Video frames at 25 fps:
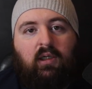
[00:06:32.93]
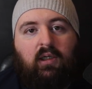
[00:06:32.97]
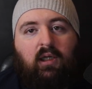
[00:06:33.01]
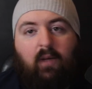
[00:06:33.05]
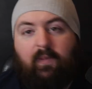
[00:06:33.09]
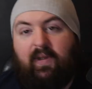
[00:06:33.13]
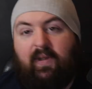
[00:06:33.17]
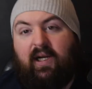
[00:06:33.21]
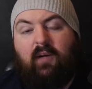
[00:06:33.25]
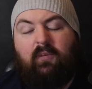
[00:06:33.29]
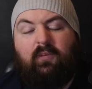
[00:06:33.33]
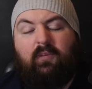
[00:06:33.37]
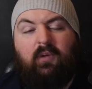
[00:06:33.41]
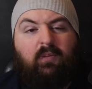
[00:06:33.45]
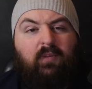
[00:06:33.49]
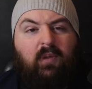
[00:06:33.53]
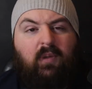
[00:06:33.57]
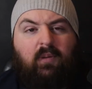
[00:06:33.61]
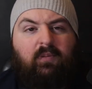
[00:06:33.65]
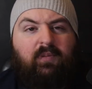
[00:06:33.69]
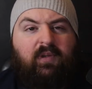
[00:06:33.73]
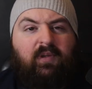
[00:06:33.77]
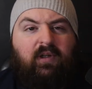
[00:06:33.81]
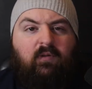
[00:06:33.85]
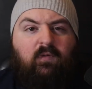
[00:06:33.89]
I'm
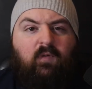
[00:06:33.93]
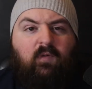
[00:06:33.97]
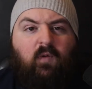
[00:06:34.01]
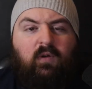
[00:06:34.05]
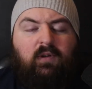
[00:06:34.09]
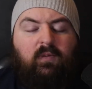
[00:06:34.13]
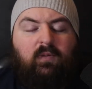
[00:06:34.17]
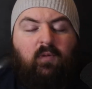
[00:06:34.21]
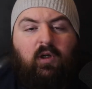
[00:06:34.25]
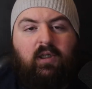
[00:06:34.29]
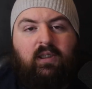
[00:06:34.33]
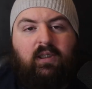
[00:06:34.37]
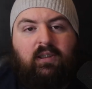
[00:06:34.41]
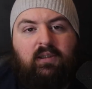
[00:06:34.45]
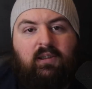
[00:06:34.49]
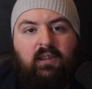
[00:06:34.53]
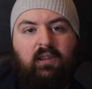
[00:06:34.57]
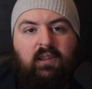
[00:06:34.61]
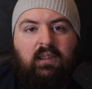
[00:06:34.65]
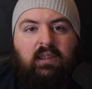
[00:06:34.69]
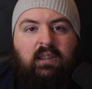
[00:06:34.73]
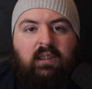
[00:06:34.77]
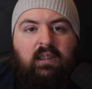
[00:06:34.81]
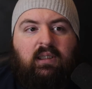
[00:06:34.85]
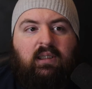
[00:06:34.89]
up here at 4 a.m.
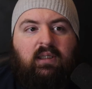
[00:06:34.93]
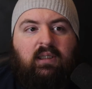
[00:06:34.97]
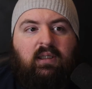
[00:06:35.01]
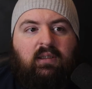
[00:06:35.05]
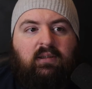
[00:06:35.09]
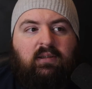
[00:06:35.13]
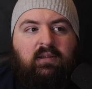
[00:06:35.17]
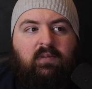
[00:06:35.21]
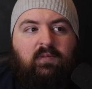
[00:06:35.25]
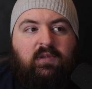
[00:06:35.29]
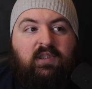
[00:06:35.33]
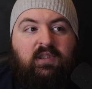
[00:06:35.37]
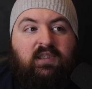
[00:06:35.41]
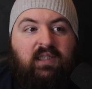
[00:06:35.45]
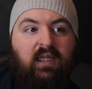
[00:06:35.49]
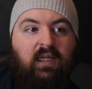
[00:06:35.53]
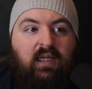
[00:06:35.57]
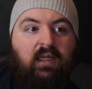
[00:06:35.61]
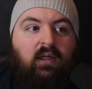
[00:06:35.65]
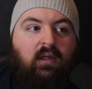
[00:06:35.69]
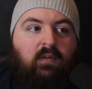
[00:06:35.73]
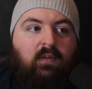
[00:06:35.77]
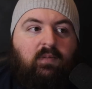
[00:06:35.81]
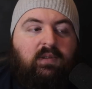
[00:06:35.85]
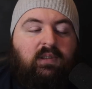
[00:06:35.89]
because I'm
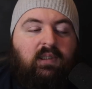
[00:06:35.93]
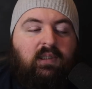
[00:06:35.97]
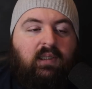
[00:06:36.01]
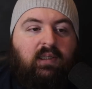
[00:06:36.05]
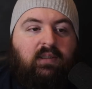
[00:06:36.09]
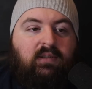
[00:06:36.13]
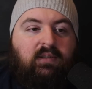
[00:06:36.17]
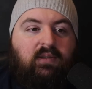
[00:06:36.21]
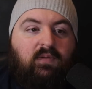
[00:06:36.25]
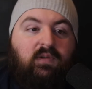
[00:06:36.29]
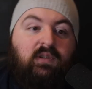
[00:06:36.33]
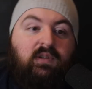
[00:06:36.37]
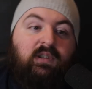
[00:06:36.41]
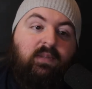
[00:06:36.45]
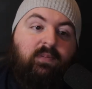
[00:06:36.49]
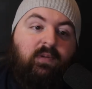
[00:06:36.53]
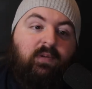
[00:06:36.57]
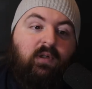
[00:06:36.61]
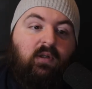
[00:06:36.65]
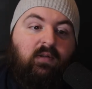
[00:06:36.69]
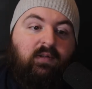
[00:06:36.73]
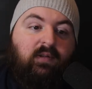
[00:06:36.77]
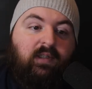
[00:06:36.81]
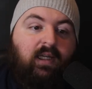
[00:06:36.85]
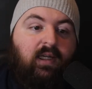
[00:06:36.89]
staying up tonight, so I'm sleeping
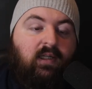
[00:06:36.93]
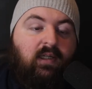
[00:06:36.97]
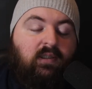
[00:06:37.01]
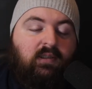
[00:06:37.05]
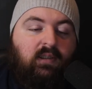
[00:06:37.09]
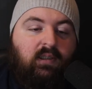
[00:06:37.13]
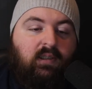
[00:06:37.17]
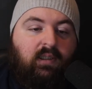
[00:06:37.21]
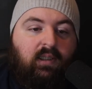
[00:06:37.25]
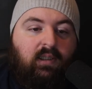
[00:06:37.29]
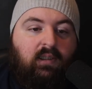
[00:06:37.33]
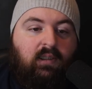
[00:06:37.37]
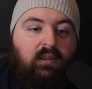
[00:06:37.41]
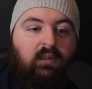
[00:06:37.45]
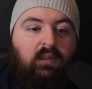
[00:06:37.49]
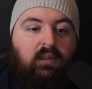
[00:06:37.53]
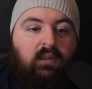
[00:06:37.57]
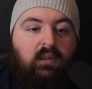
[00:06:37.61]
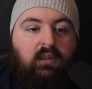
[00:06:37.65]
all day yesterday,